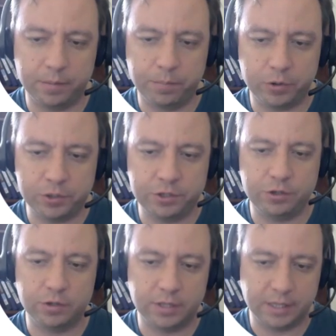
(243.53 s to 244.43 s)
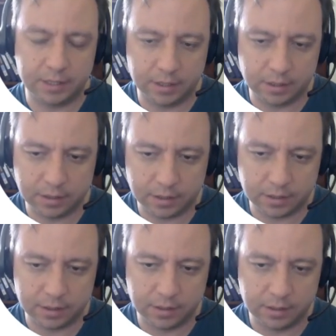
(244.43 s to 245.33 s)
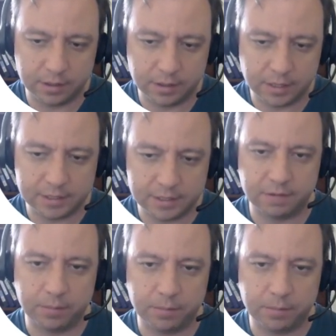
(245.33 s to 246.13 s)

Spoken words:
pursued intensively